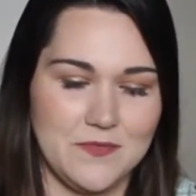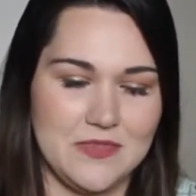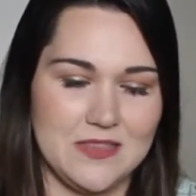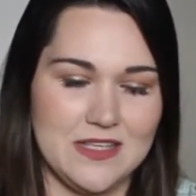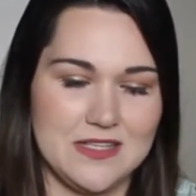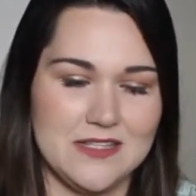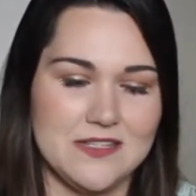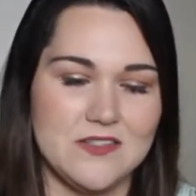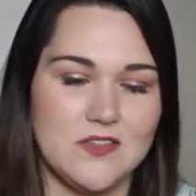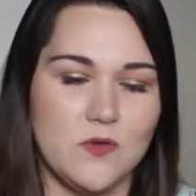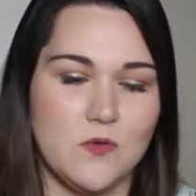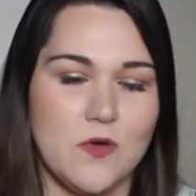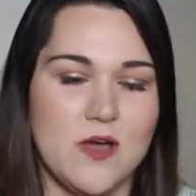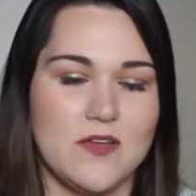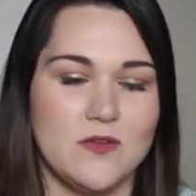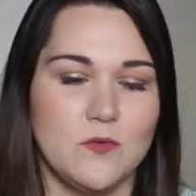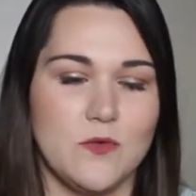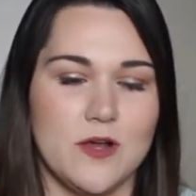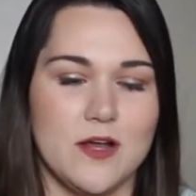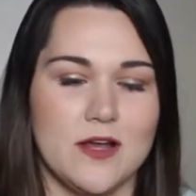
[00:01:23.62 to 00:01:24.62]
this is the
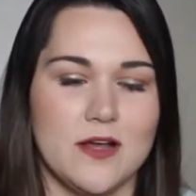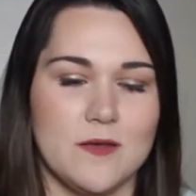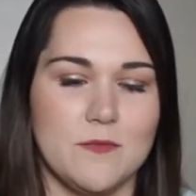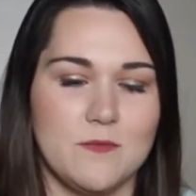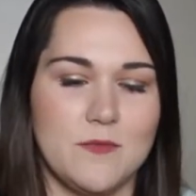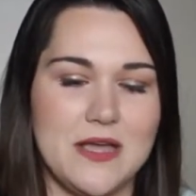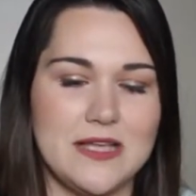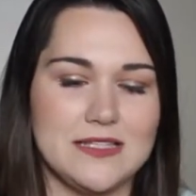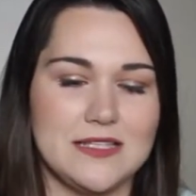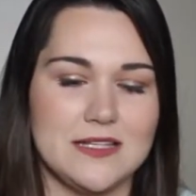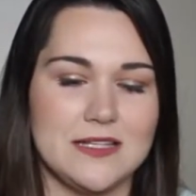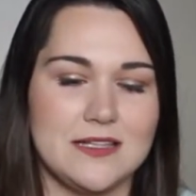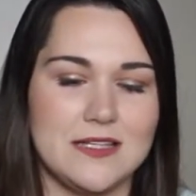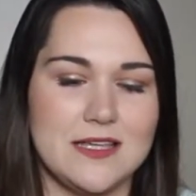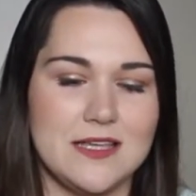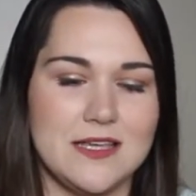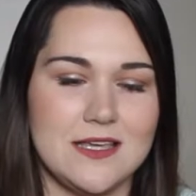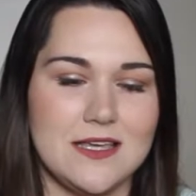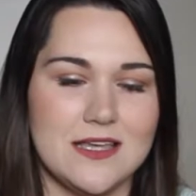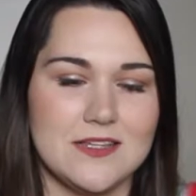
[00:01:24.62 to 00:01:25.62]
one where
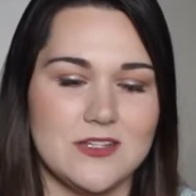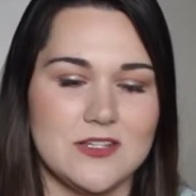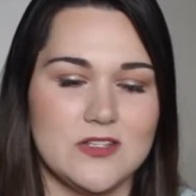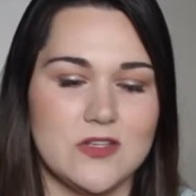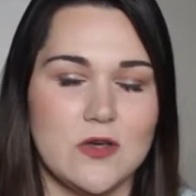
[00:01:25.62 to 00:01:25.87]
basically it just